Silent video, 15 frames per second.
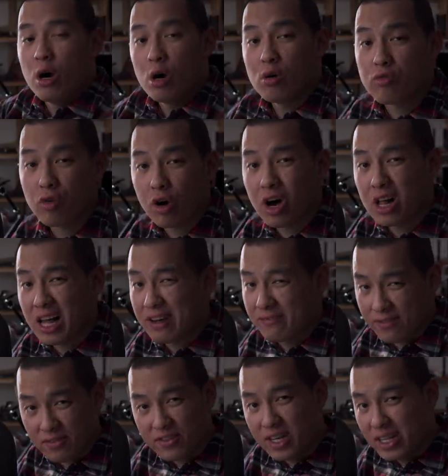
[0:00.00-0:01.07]
Overall, at
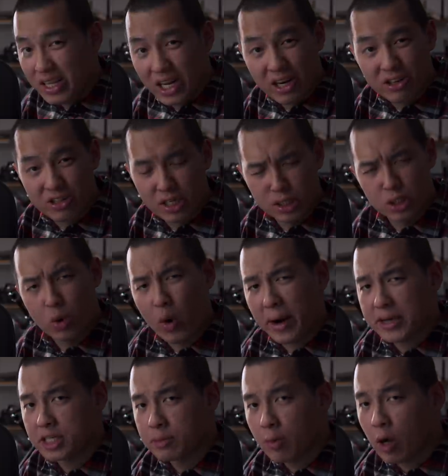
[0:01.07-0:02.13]
15 liters, it's
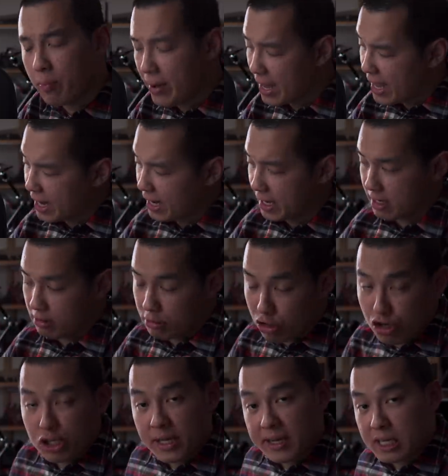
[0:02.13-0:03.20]
quite a small bag, and it
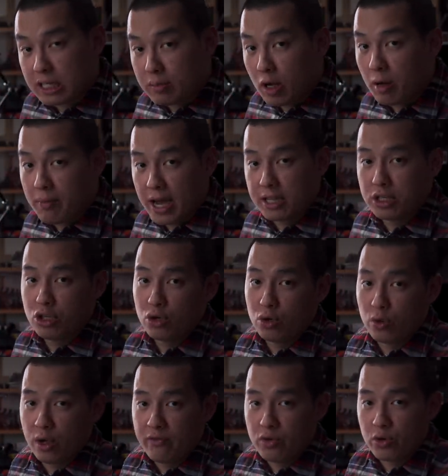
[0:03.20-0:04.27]
looks like a small bag
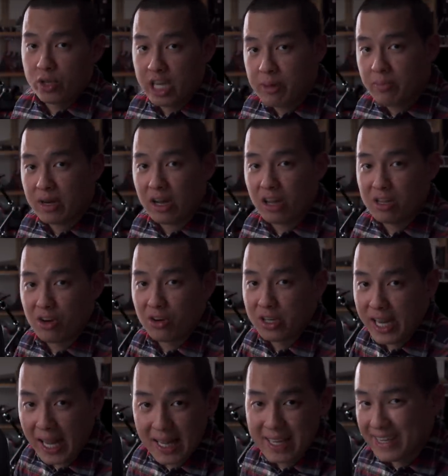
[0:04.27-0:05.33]
too. If you keep it on your
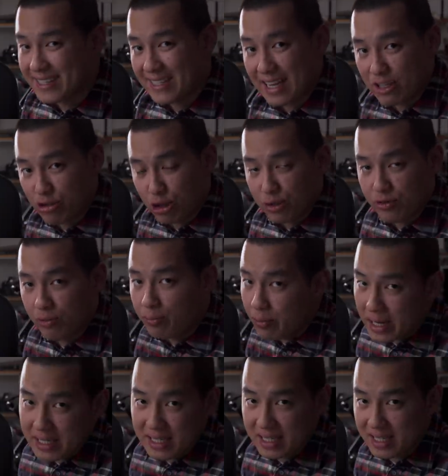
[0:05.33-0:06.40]
daily essentials for
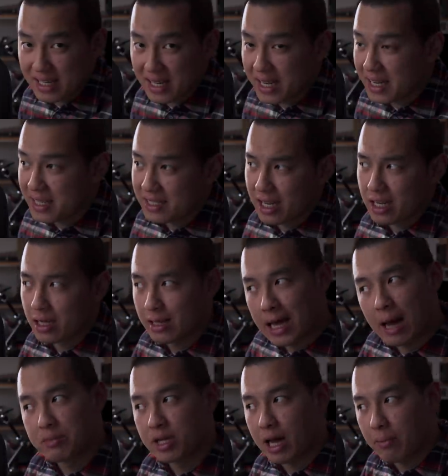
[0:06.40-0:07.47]
business needs, like a
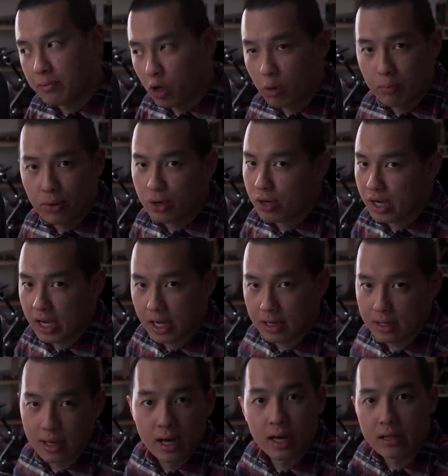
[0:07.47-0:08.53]
laptop, notebook,
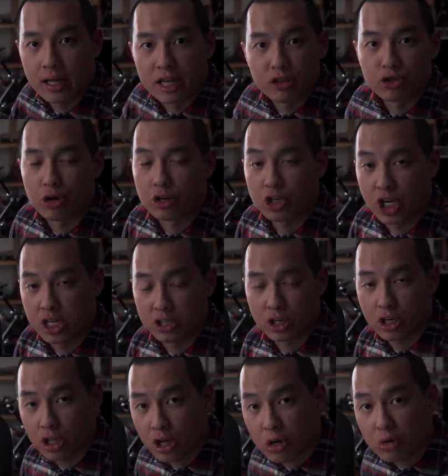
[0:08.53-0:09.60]
and lunch or a change
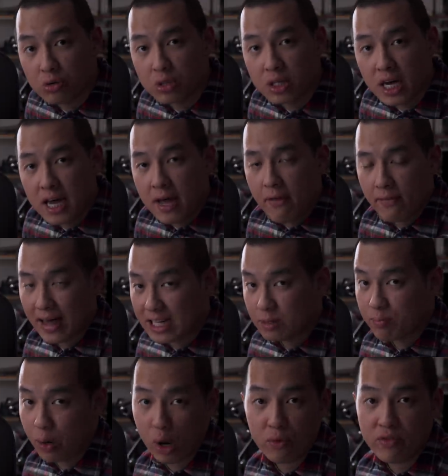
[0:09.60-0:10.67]
of clothes,
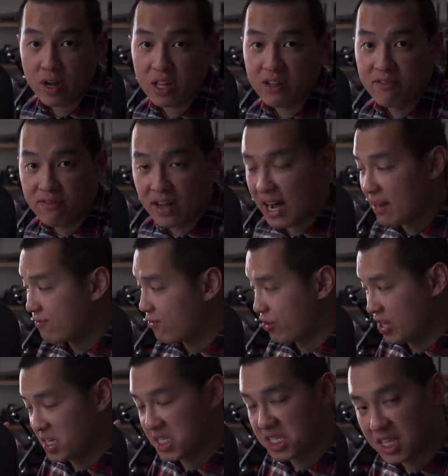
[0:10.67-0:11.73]
that's perfectly fine for
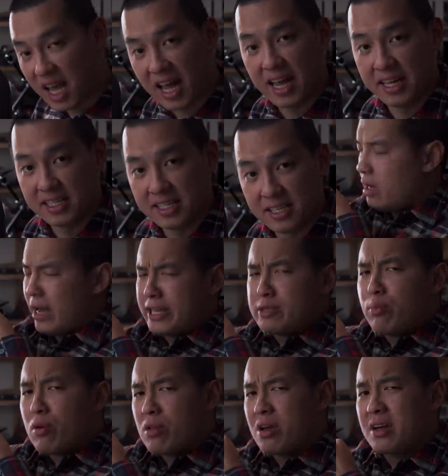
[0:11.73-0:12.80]
this size.
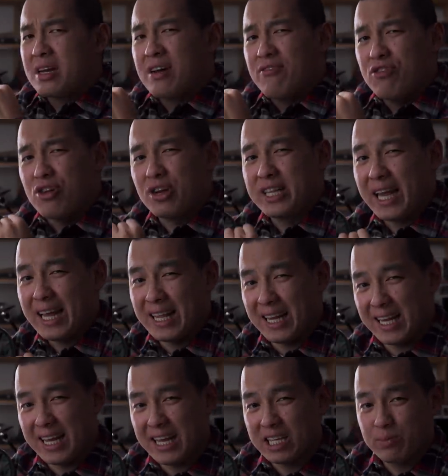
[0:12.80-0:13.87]
It's more than enough for your
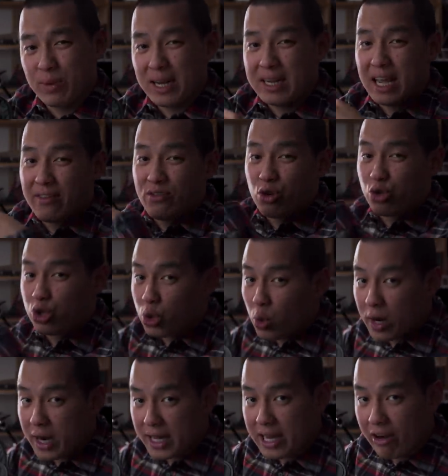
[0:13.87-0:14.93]
daily needs, but if you do
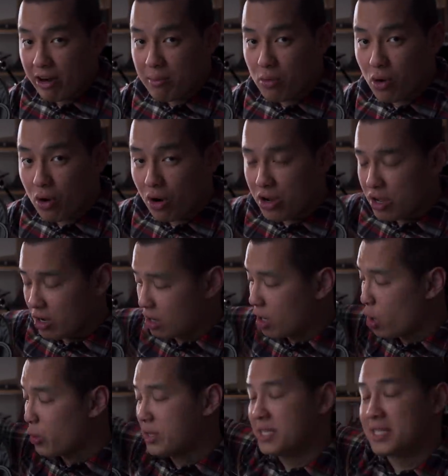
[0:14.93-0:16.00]
want to carry more, you can
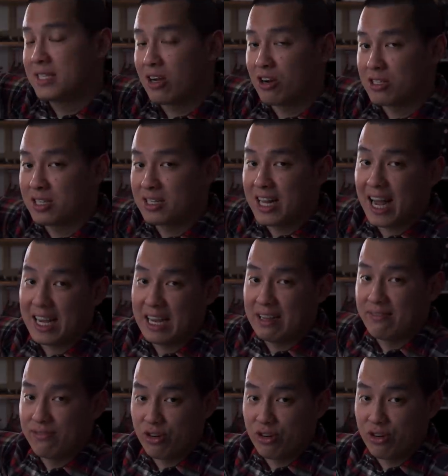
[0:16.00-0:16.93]
always start stacking